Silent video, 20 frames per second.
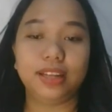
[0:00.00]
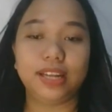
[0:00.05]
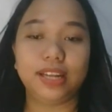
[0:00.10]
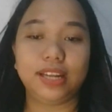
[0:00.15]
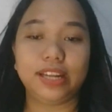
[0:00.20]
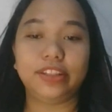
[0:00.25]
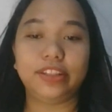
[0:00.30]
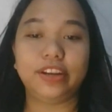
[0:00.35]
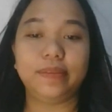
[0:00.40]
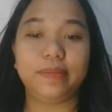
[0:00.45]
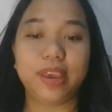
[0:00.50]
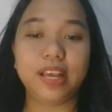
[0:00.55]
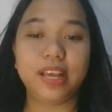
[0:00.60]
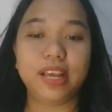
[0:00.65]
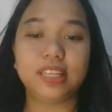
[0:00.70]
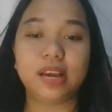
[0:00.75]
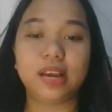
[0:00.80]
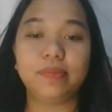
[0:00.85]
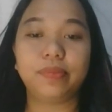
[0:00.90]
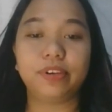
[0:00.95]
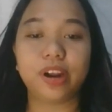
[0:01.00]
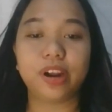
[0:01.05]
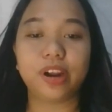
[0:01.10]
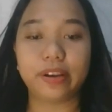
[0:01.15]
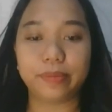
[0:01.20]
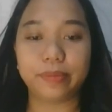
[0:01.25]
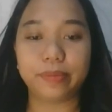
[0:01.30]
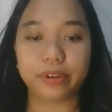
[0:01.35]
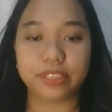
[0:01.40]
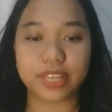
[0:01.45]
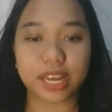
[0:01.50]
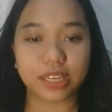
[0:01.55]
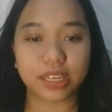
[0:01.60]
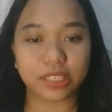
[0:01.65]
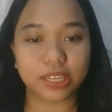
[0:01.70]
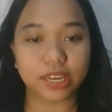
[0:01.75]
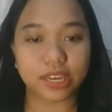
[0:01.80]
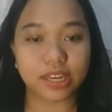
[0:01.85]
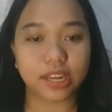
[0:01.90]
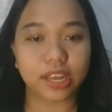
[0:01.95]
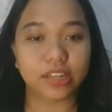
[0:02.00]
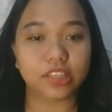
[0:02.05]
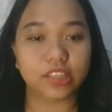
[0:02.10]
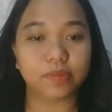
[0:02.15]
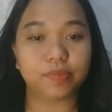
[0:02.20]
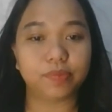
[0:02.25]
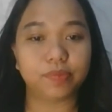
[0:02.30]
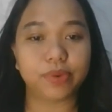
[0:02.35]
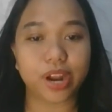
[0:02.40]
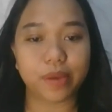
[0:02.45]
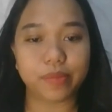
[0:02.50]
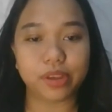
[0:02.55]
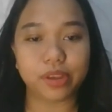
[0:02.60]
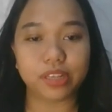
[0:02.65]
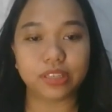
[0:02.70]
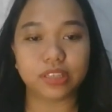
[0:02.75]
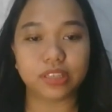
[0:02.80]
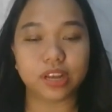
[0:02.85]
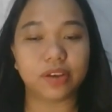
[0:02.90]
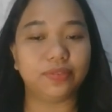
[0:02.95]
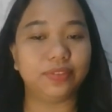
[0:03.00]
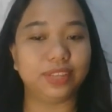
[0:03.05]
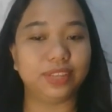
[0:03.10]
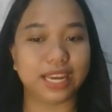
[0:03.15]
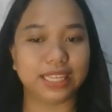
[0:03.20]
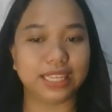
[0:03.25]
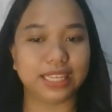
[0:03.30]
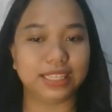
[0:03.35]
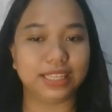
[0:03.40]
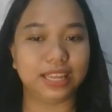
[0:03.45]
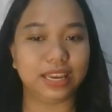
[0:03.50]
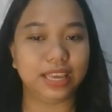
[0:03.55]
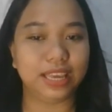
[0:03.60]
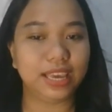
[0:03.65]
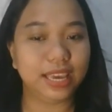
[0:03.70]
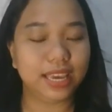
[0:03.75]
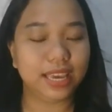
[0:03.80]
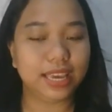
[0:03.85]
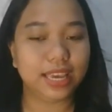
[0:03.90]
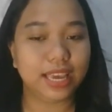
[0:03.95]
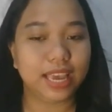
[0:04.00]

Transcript: Letter B, temporary protection and the promise of destiny.